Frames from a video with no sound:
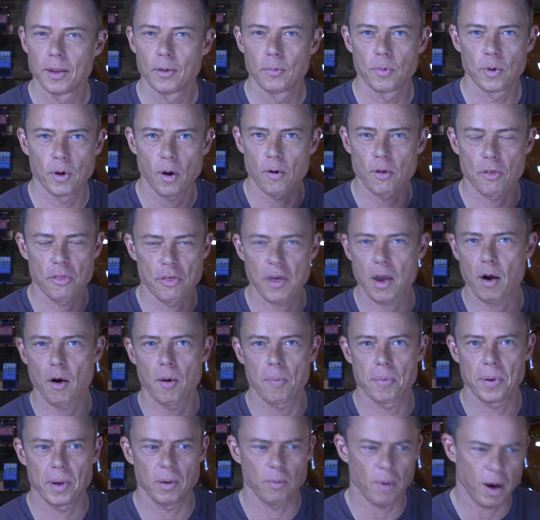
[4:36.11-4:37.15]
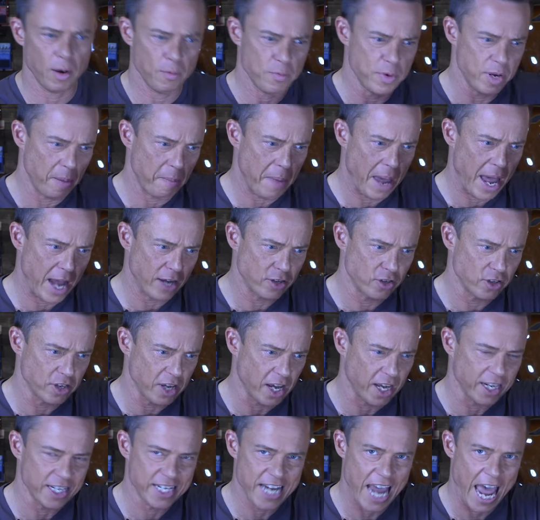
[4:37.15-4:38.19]
We go to therapy, right? We imagine
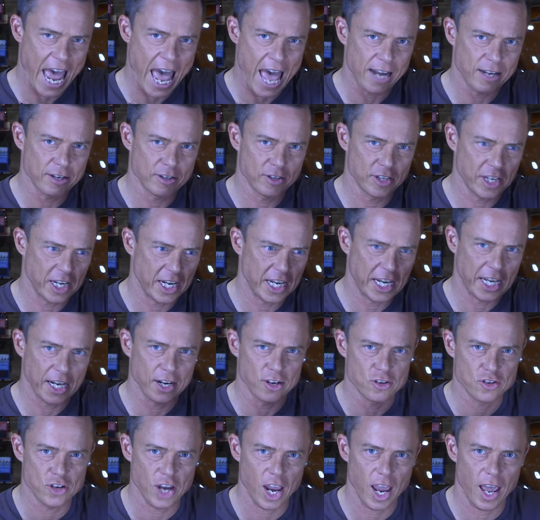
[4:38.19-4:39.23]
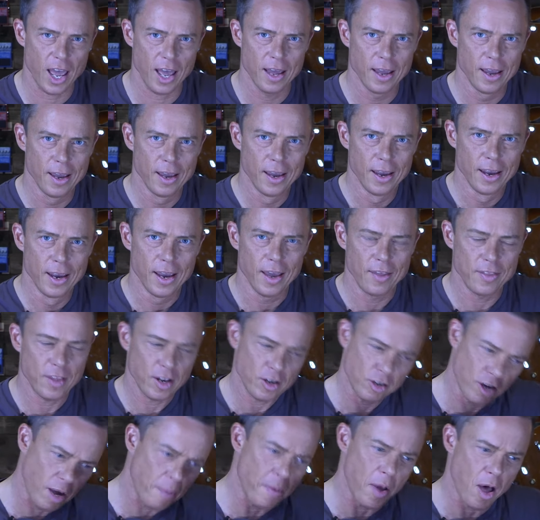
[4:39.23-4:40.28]
our dad sitting in a chair, and
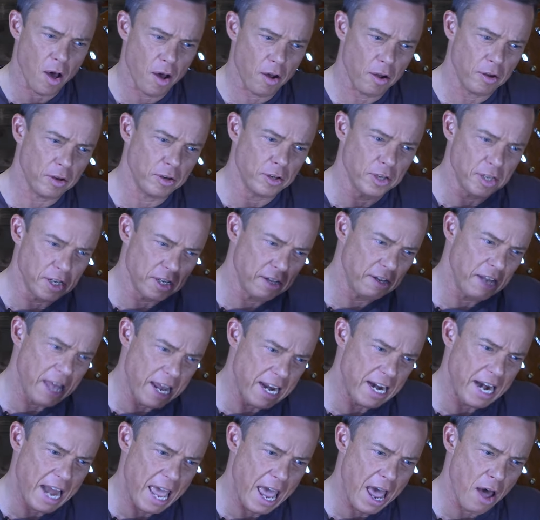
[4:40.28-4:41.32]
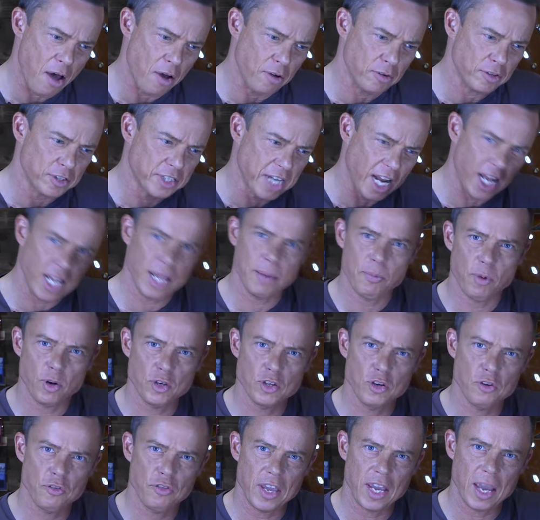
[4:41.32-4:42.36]
then come on, let it out, tell him
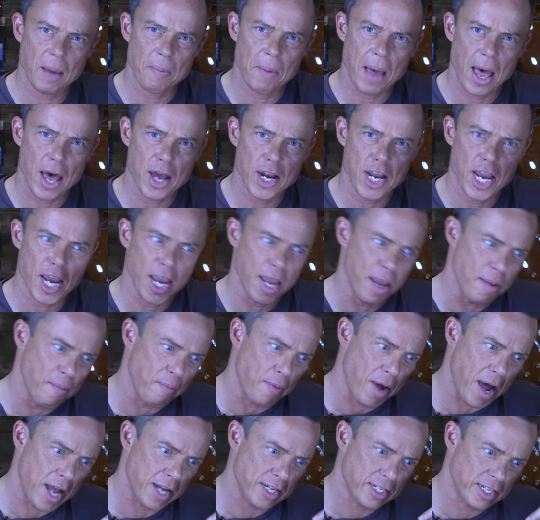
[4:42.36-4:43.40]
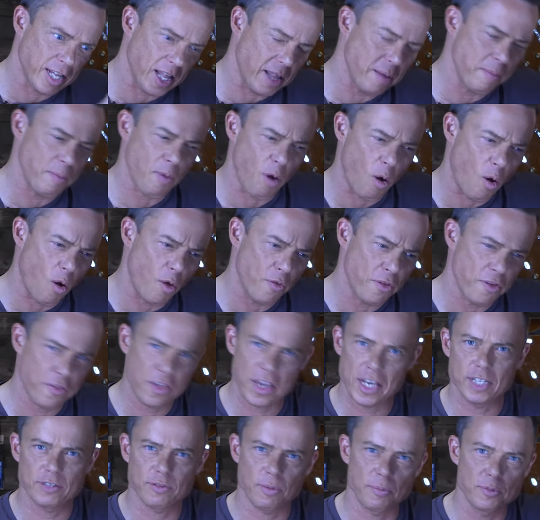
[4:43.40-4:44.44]
what you think about him, right? Tell him all the
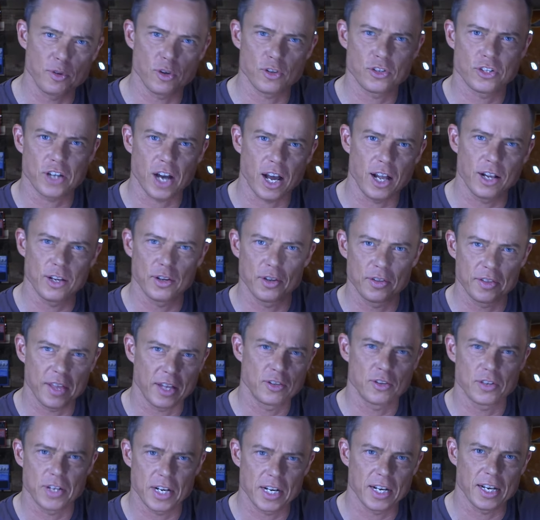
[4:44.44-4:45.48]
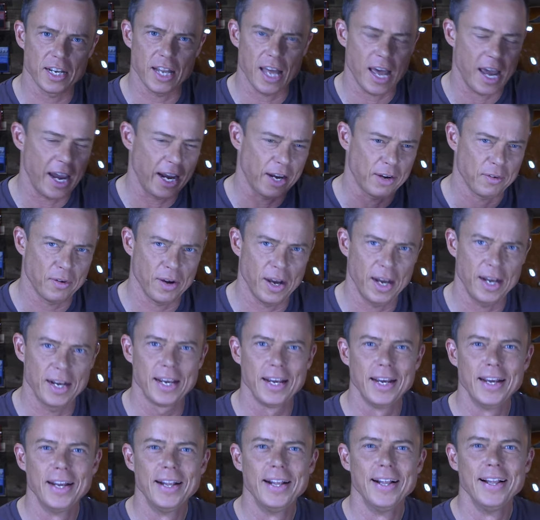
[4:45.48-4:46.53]
things from your childhood that you didn't like, right?
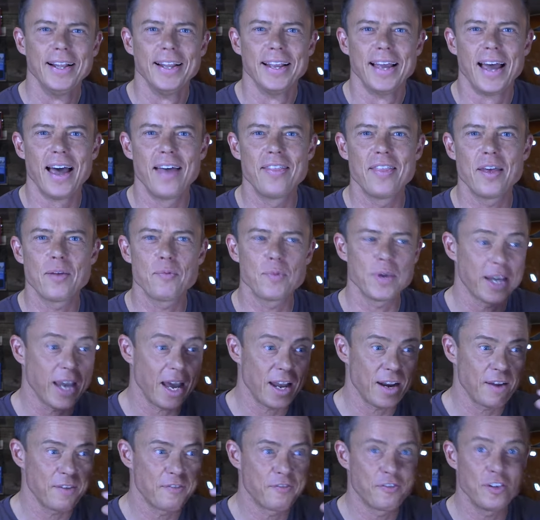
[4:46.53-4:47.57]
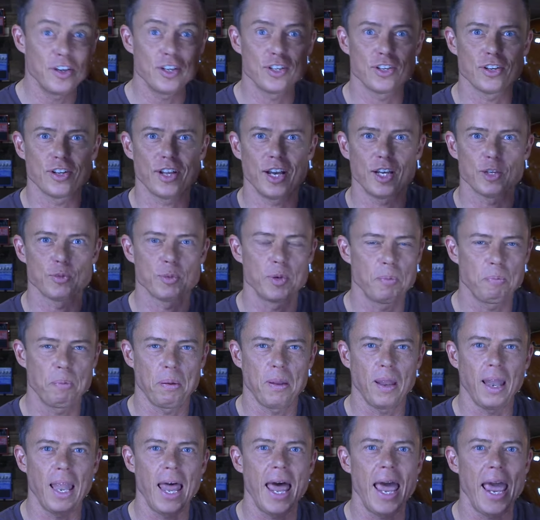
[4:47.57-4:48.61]
And then we kind of visualize, we
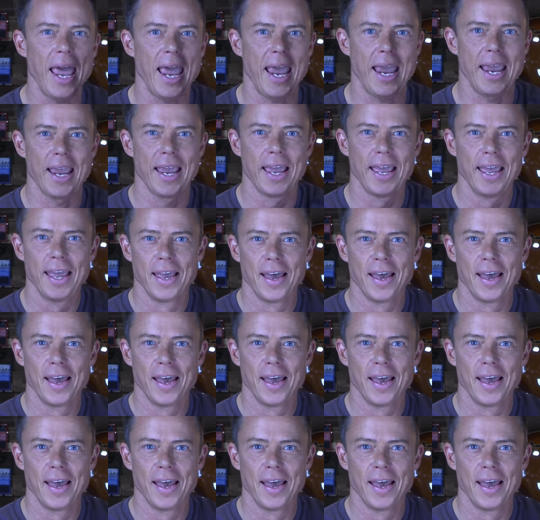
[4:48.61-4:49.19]
play